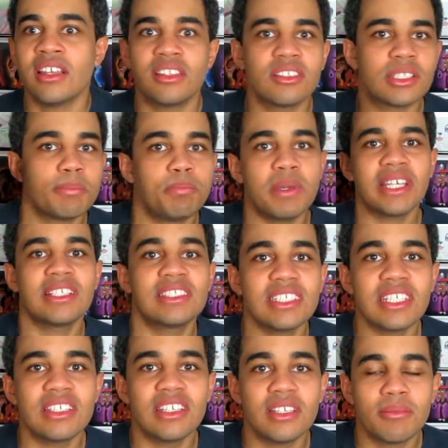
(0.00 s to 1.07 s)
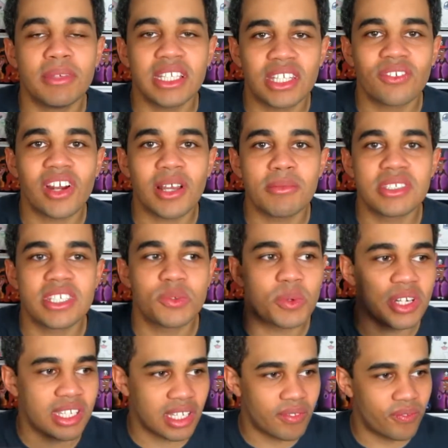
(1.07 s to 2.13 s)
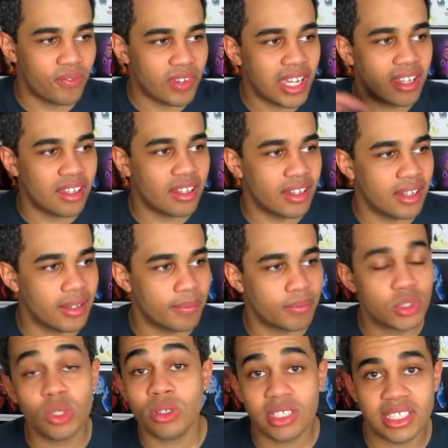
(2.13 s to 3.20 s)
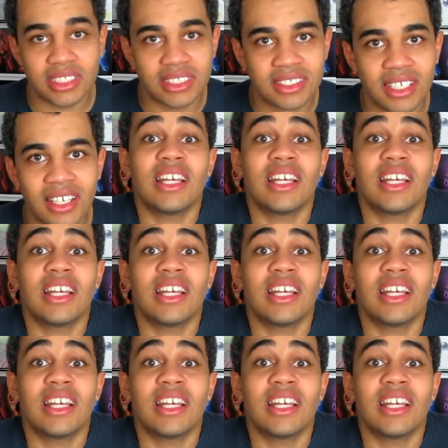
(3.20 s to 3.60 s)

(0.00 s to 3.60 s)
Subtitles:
There's a big scene in Meet the Robinsons where you can fight, Doris.